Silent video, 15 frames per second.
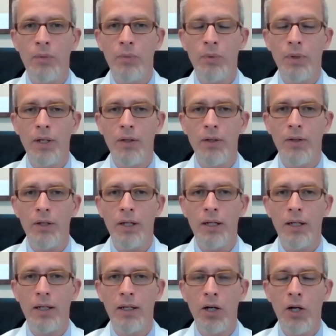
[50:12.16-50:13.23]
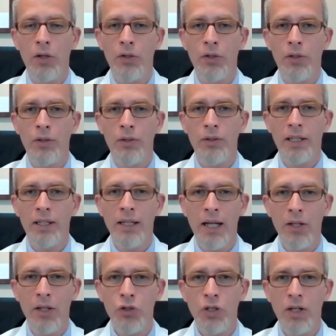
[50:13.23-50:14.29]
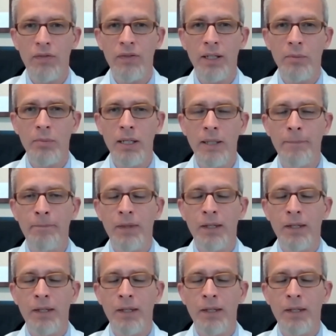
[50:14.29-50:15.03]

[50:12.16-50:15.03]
with other technology if need be.